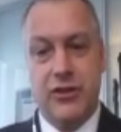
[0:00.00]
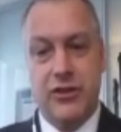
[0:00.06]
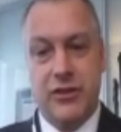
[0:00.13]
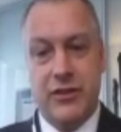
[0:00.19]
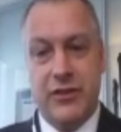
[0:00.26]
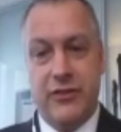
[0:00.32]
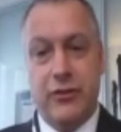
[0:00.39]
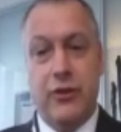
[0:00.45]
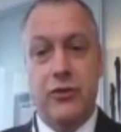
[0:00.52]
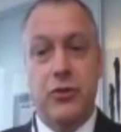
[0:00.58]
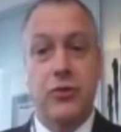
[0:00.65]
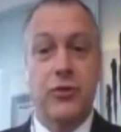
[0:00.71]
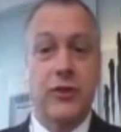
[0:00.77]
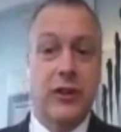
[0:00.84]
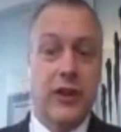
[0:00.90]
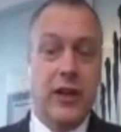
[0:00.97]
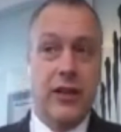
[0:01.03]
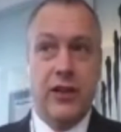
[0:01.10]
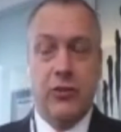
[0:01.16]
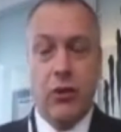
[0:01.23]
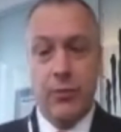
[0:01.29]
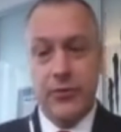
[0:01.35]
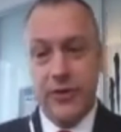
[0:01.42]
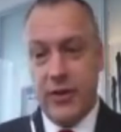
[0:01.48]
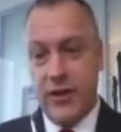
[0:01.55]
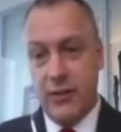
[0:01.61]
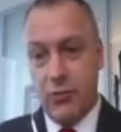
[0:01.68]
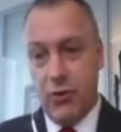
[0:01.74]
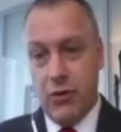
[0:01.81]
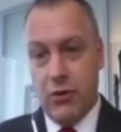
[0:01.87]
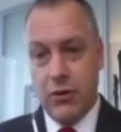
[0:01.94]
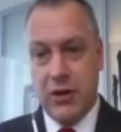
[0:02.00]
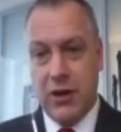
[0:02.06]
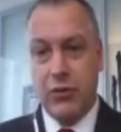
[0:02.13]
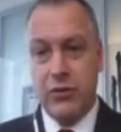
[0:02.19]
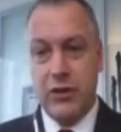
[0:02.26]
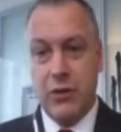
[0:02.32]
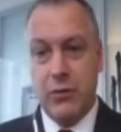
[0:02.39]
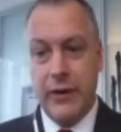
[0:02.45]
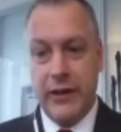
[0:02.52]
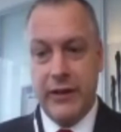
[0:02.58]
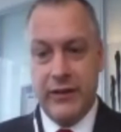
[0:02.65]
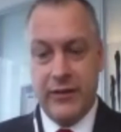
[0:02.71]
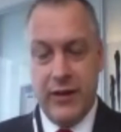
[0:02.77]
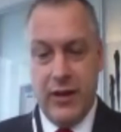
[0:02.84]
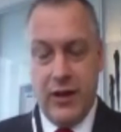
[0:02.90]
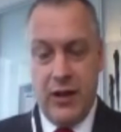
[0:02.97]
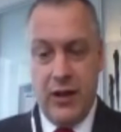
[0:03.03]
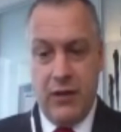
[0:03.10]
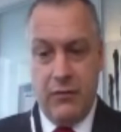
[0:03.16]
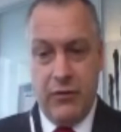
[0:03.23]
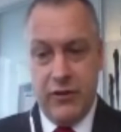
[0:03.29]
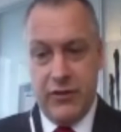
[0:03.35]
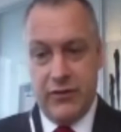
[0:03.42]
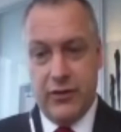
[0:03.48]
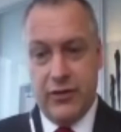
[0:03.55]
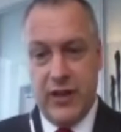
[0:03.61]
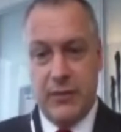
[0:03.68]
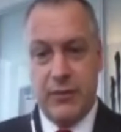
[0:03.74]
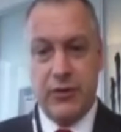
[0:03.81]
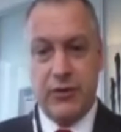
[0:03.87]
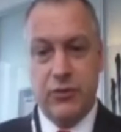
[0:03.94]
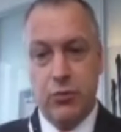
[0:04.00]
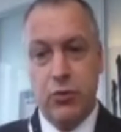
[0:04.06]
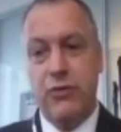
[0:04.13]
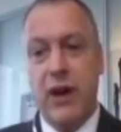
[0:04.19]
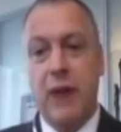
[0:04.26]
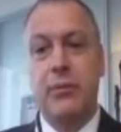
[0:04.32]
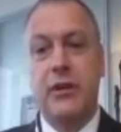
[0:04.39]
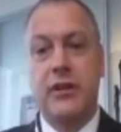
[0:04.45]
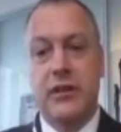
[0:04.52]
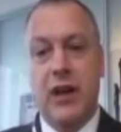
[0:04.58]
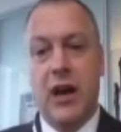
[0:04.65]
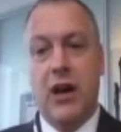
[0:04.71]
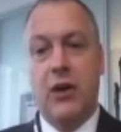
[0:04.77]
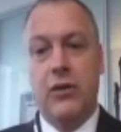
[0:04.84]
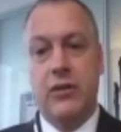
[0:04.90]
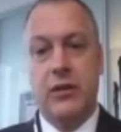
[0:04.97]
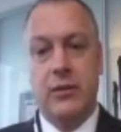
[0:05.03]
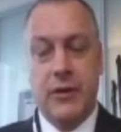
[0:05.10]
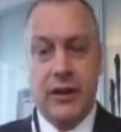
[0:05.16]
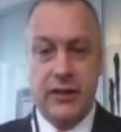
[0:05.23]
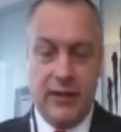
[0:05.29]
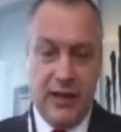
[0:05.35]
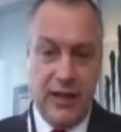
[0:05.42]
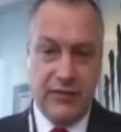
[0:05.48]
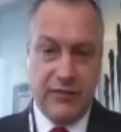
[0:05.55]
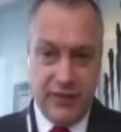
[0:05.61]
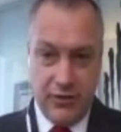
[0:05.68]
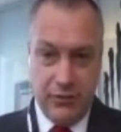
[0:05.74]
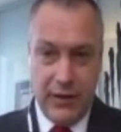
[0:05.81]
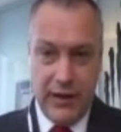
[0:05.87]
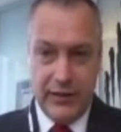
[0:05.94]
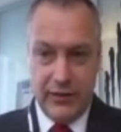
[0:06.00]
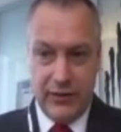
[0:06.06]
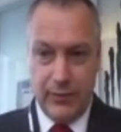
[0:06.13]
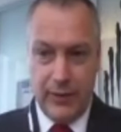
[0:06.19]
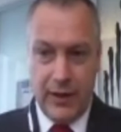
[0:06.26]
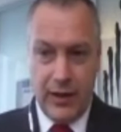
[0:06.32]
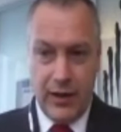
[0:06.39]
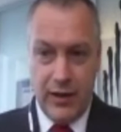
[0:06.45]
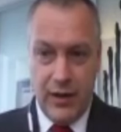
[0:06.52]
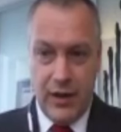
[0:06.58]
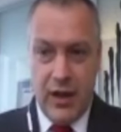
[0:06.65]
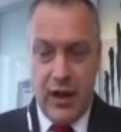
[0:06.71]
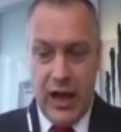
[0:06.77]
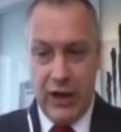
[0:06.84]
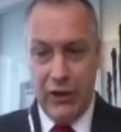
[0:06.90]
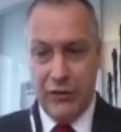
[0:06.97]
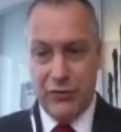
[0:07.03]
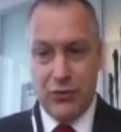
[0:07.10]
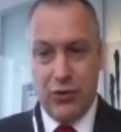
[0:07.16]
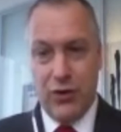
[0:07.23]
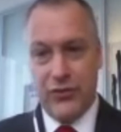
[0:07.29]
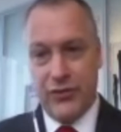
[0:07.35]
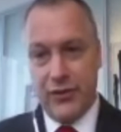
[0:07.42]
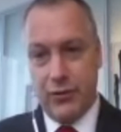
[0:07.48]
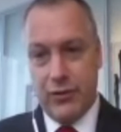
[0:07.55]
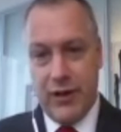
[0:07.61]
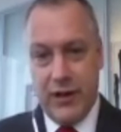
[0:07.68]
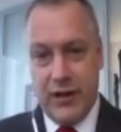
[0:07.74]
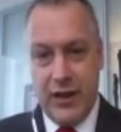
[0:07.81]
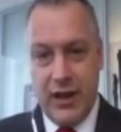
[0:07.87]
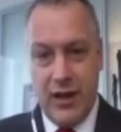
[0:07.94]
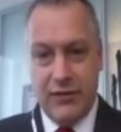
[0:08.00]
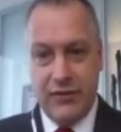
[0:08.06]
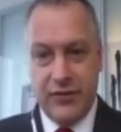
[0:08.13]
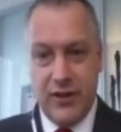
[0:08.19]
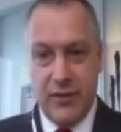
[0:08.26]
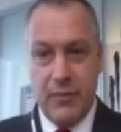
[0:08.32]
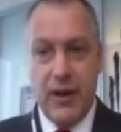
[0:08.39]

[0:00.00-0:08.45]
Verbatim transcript: which is not using any ropes anymore or counterweights, which is not able to move up and down, but left and right as well. And of course, you can have